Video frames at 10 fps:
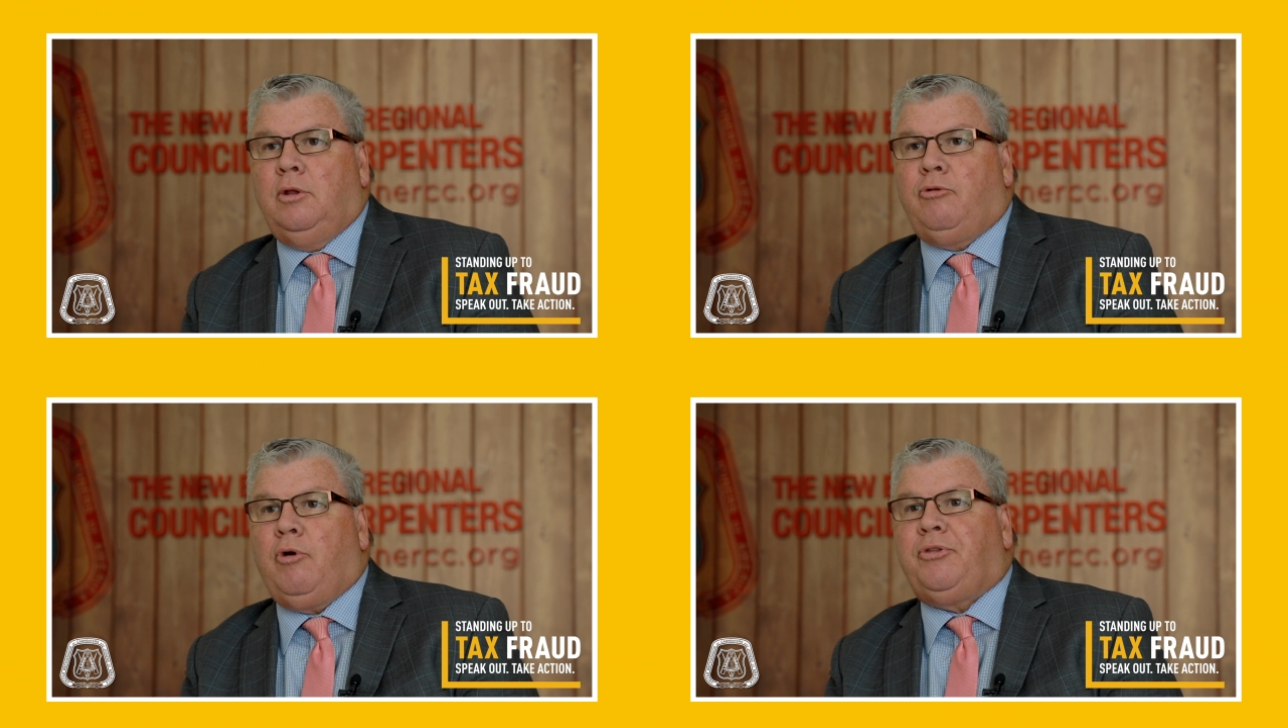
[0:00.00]

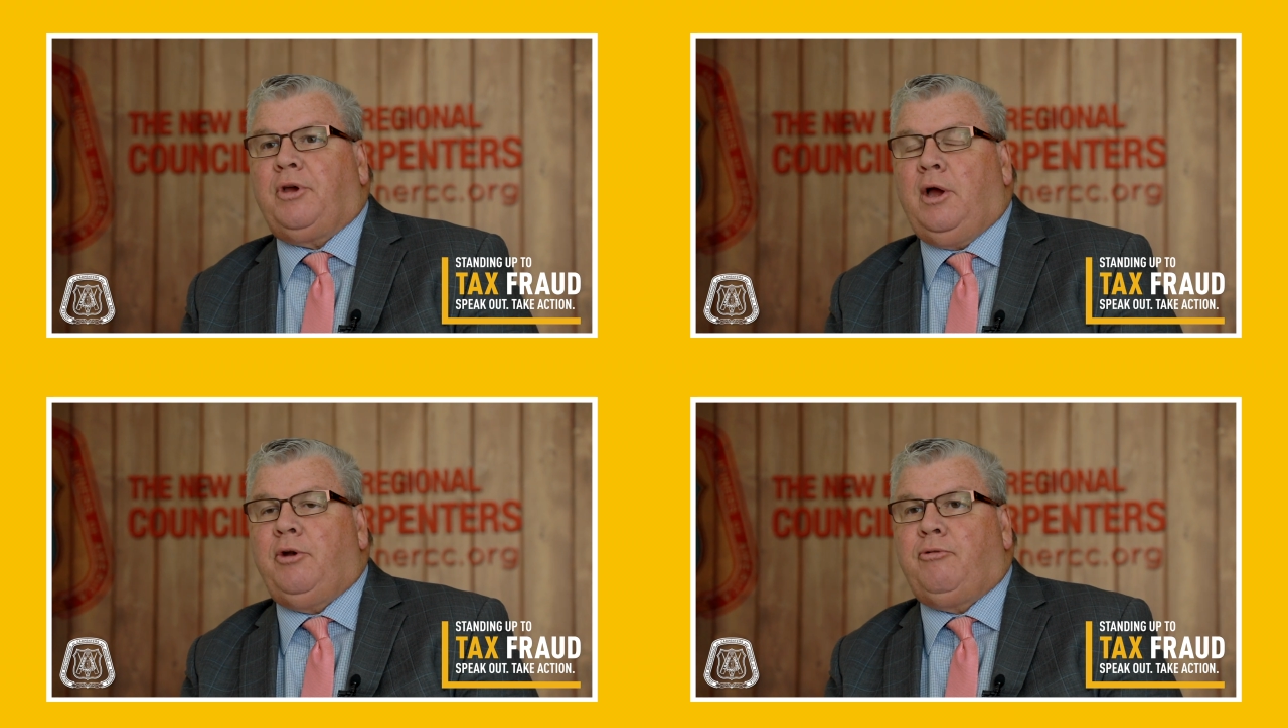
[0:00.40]
throughout
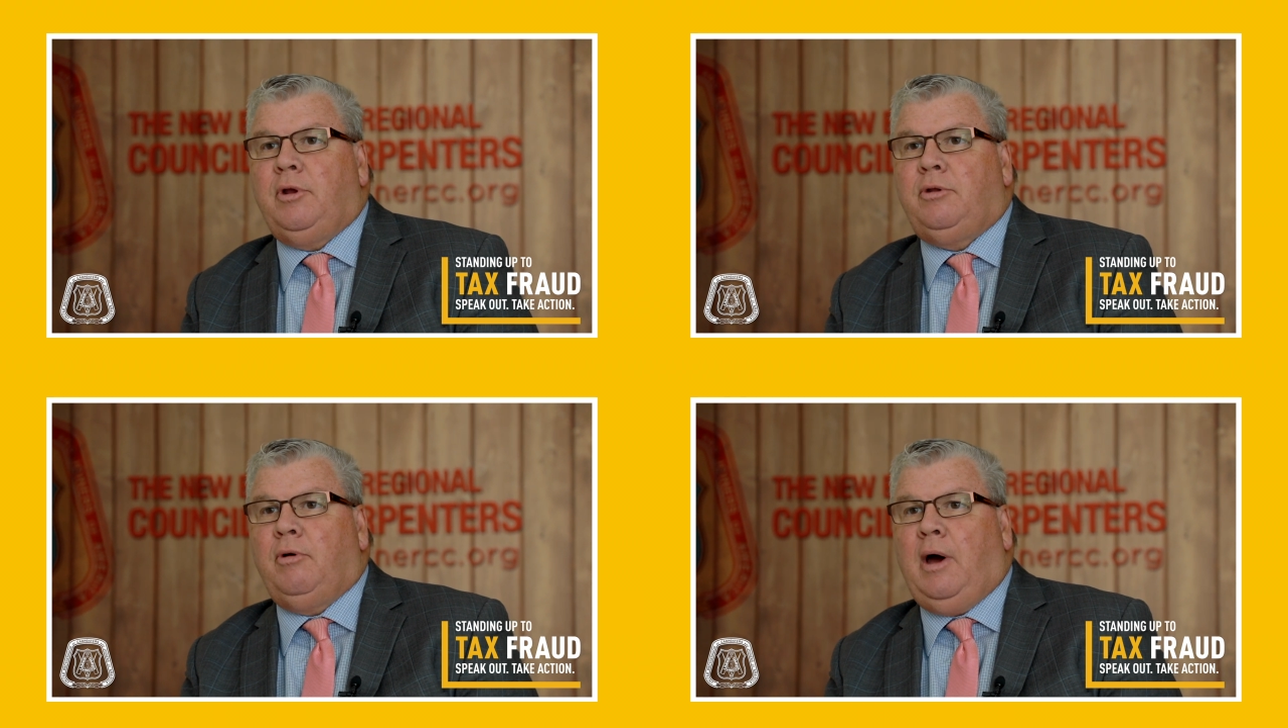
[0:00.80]
the
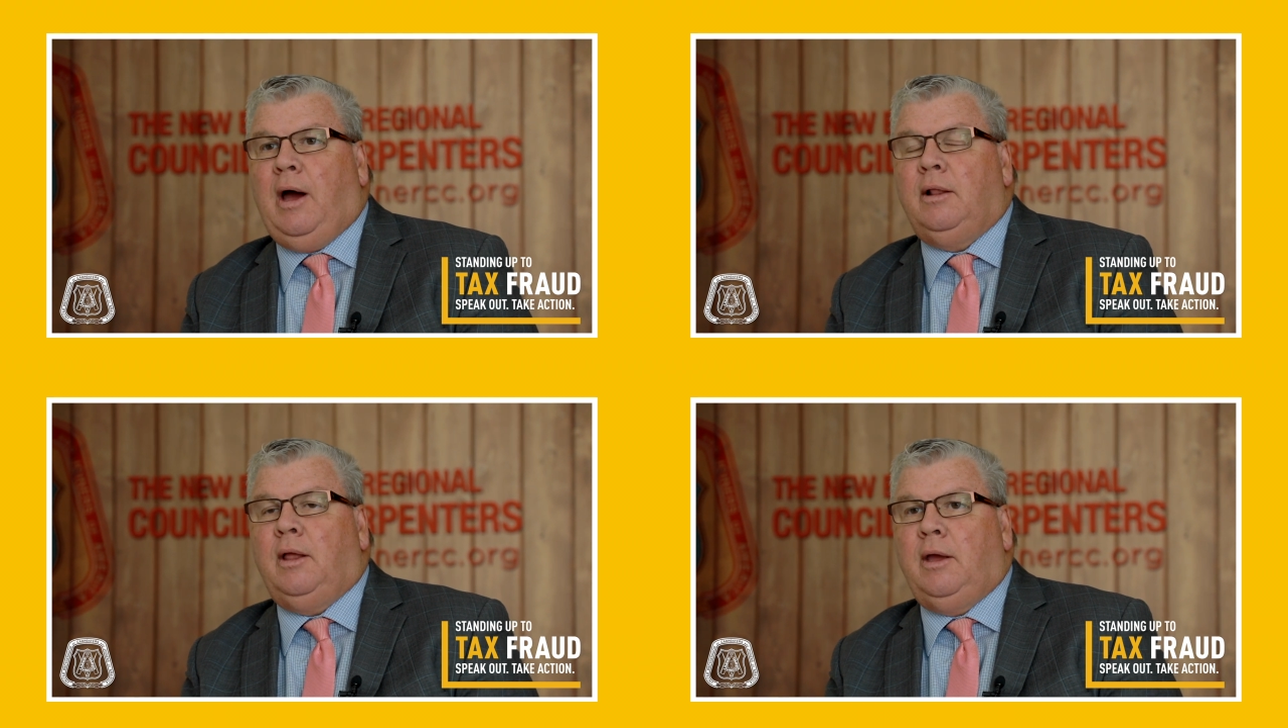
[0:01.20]
country to
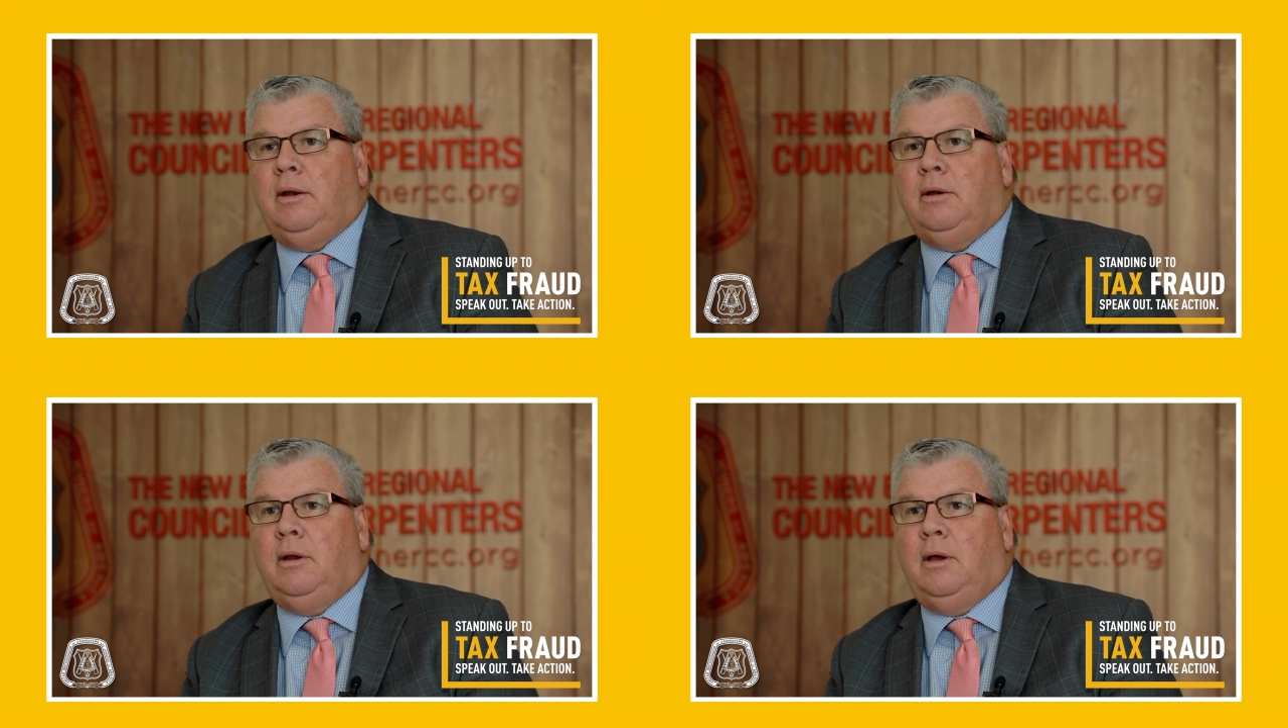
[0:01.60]

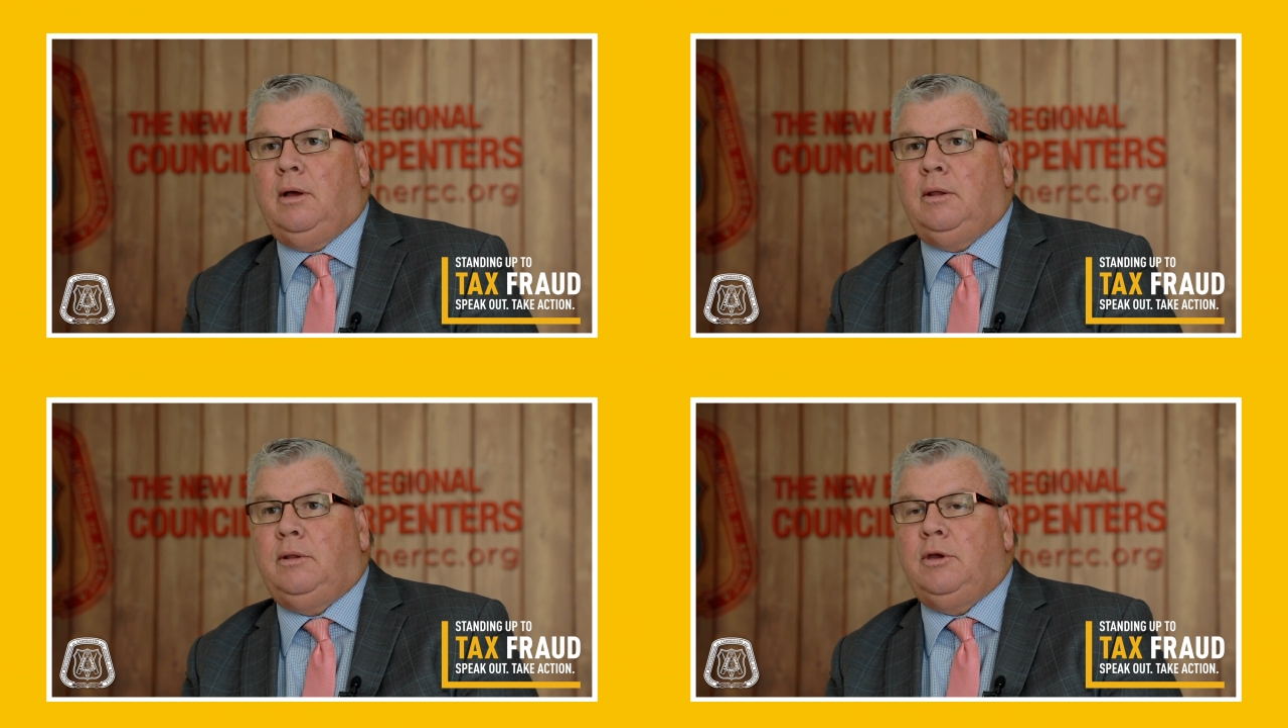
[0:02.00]
highlight
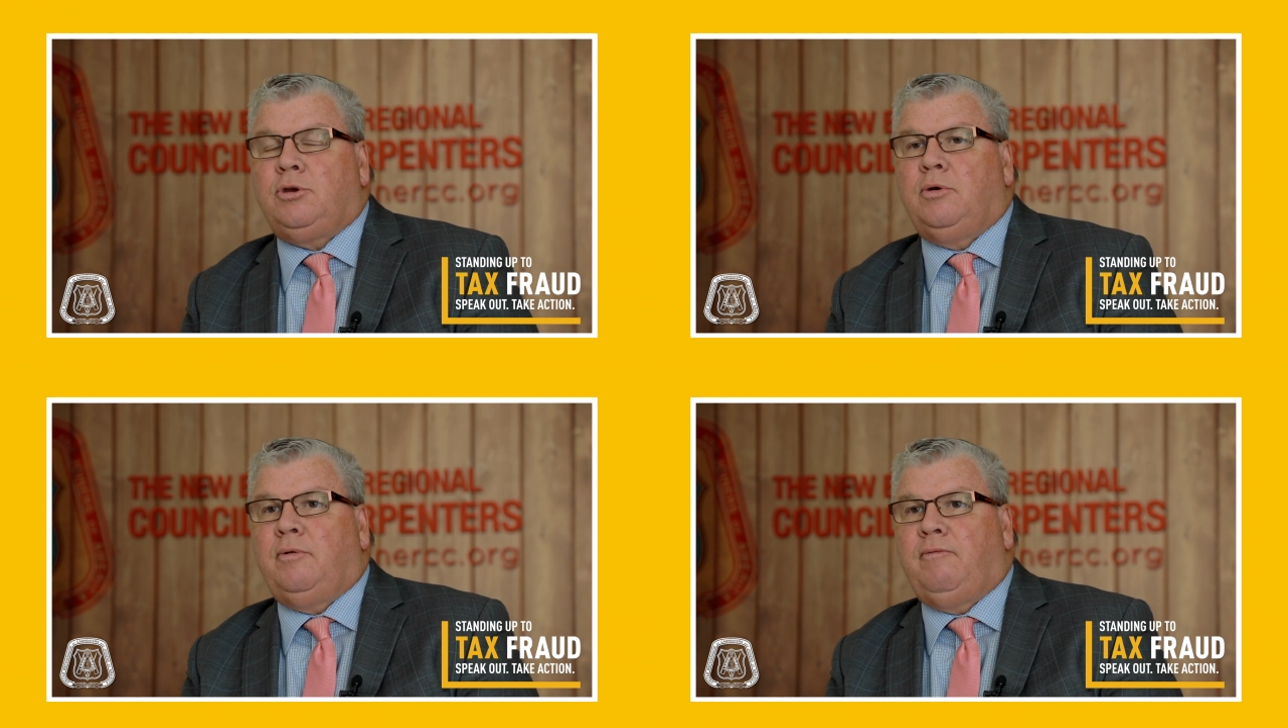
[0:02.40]
the
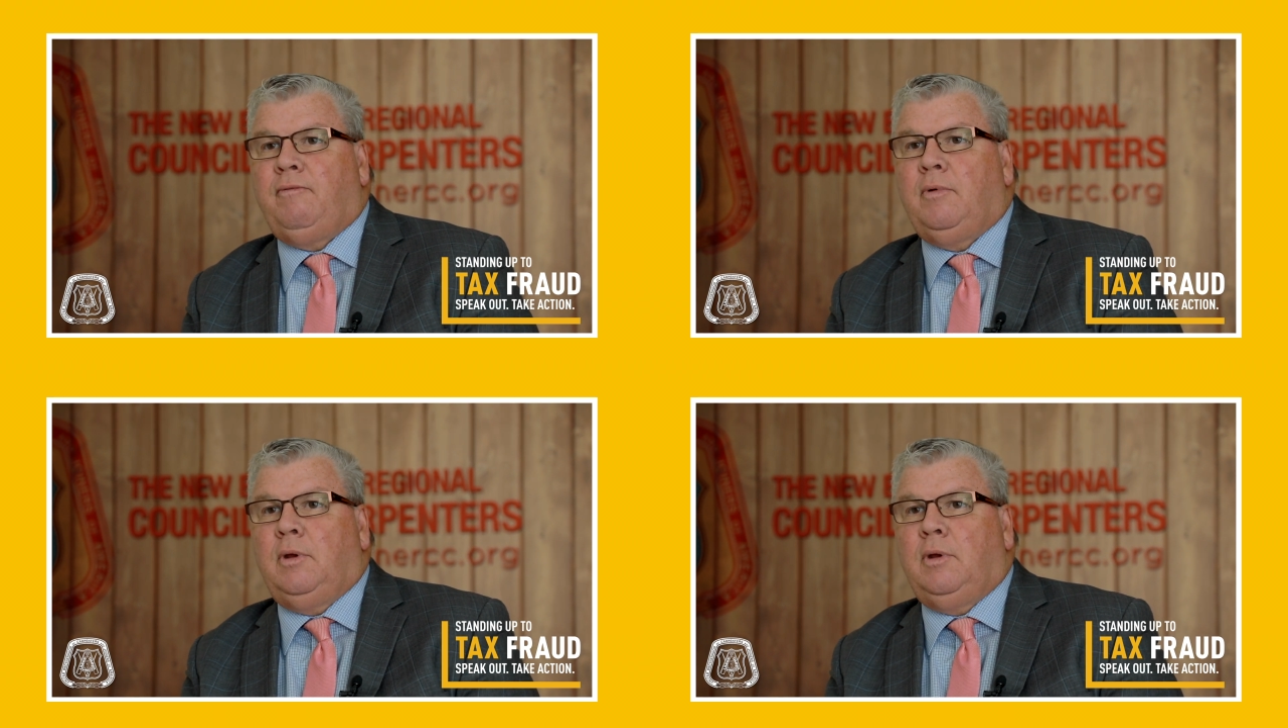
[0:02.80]
issue of